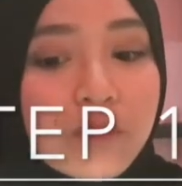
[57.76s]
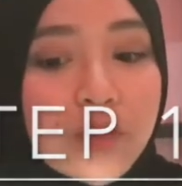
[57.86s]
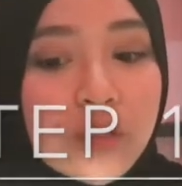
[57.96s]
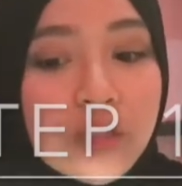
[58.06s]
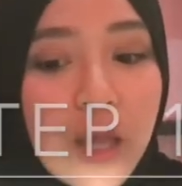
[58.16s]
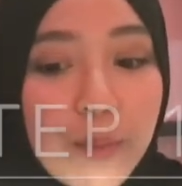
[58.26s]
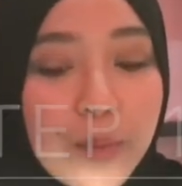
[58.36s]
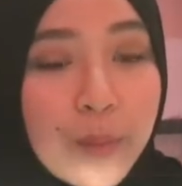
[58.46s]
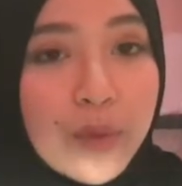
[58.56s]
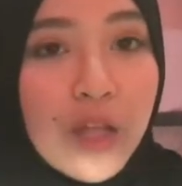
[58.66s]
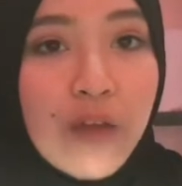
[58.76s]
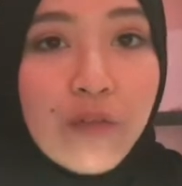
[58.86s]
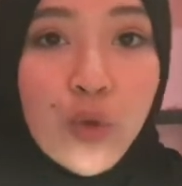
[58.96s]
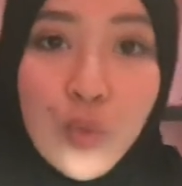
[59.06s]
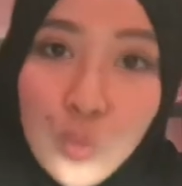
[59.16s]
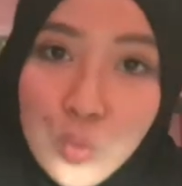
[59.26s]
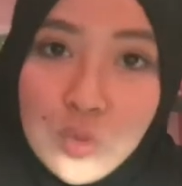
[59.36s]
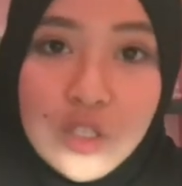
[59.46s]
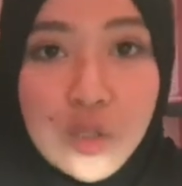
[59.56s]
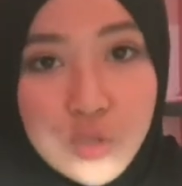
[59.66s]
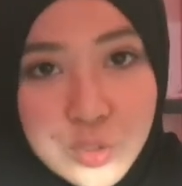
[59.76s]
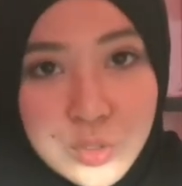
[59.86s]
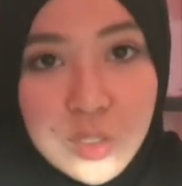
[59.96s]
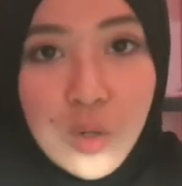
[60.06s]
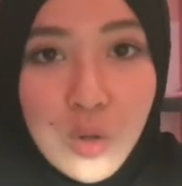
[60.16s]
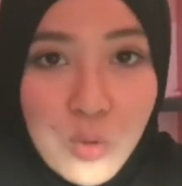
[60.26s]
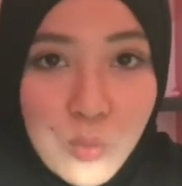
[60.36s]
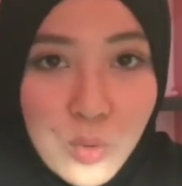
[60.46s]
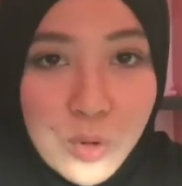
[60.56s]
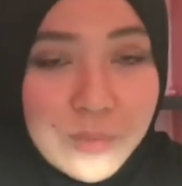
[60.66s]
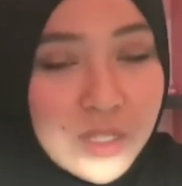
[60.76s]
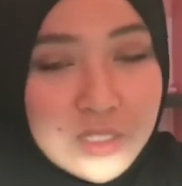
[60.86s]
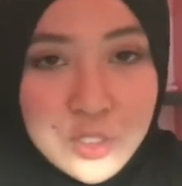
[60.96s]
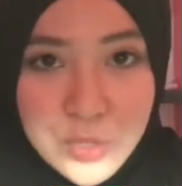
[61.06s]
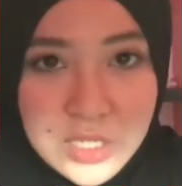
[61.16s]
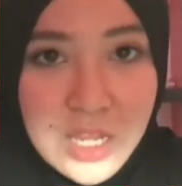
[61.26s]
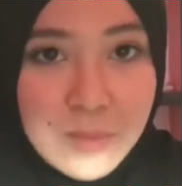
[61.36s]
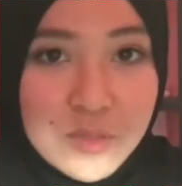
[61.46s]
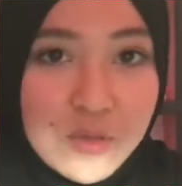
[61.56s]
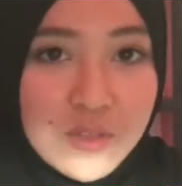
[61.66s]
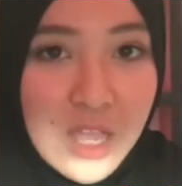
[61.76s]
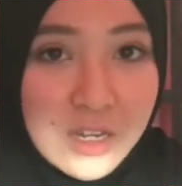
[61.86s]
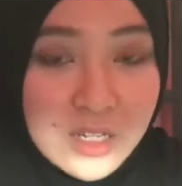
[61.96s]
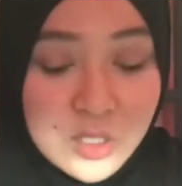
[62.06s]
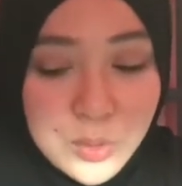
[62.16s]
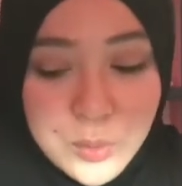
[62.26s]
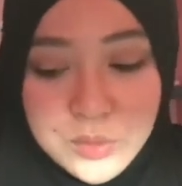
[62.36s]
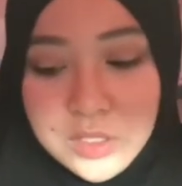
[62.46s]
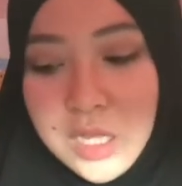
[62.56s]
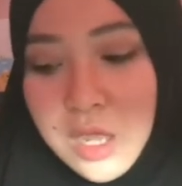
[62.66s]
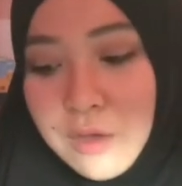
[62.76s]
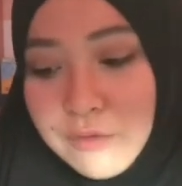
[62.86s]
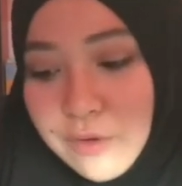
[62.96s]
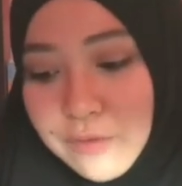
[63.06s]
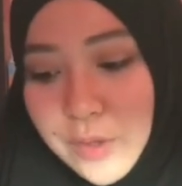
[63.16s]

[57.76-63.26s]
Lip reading: Some people have cool, neutral, or warm. There's 3 types of undertones for